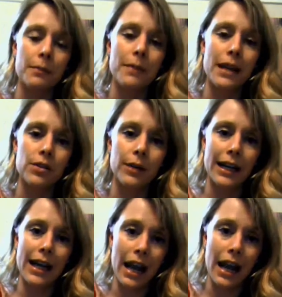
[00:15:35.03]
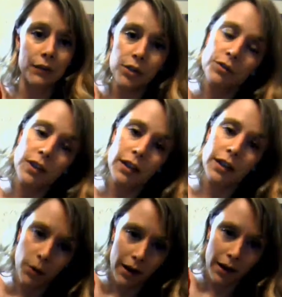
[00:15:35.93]
recommend doing it after you've
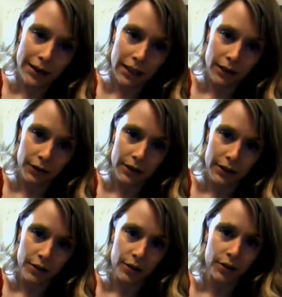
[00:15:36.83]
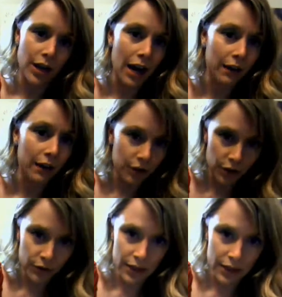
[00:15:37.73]
done the qualitative research, after
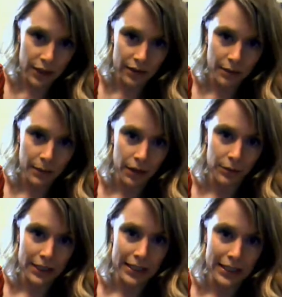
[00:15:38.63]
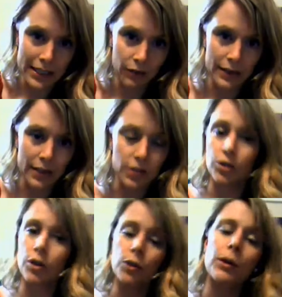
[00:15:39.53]
you've done some of the retail visits
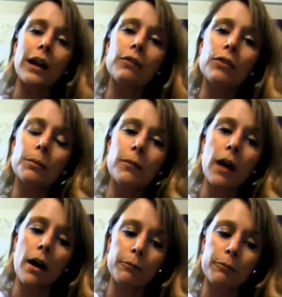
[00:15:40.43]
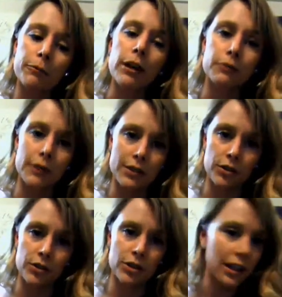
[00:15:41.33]
or whatever upfront
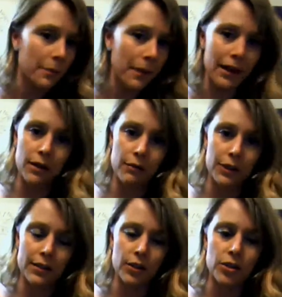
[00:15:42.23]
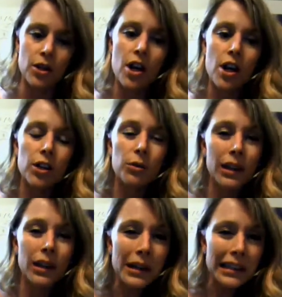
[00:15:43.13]
research, the competitive research. You
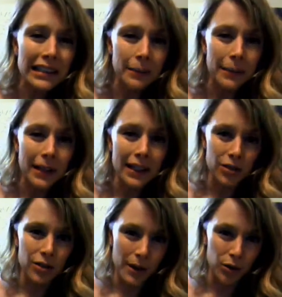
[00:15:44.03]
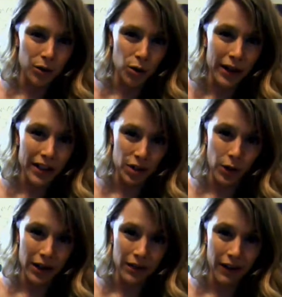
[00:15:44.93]
really want to limit it to about 20 to
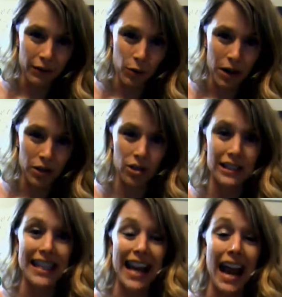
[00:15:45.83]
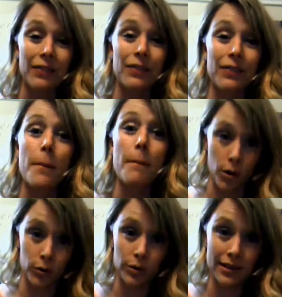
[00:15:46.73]
25 questions at the
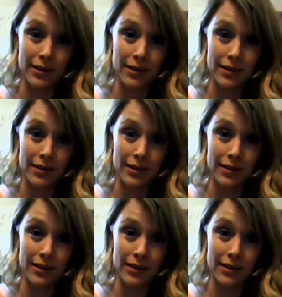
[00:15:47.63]
most.